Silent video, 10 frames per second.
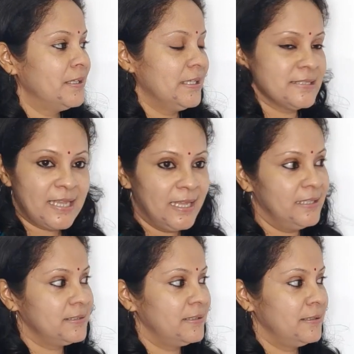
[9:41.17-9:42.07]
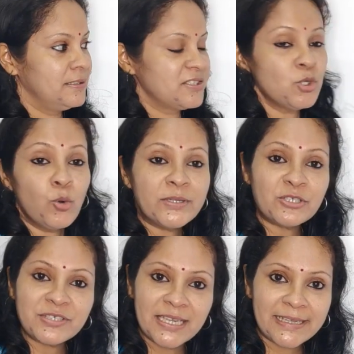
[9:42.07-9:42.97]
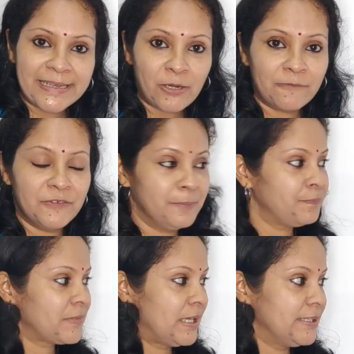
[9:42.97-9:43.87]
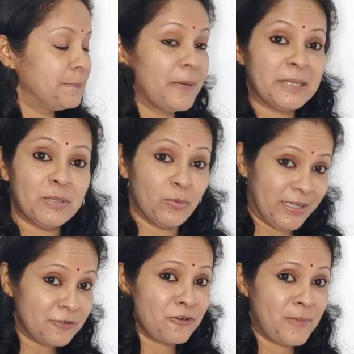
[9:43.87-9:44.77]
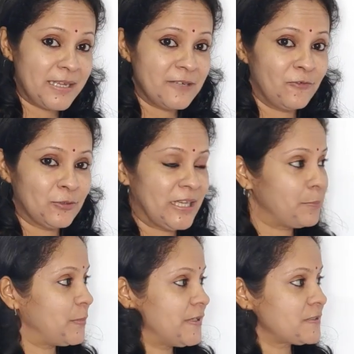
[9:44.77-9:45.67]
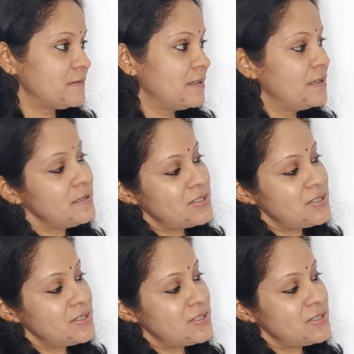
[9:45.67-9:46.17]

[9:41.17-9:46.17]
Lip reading: his health, there's no one to take care of him and it might be very traumatic for that person.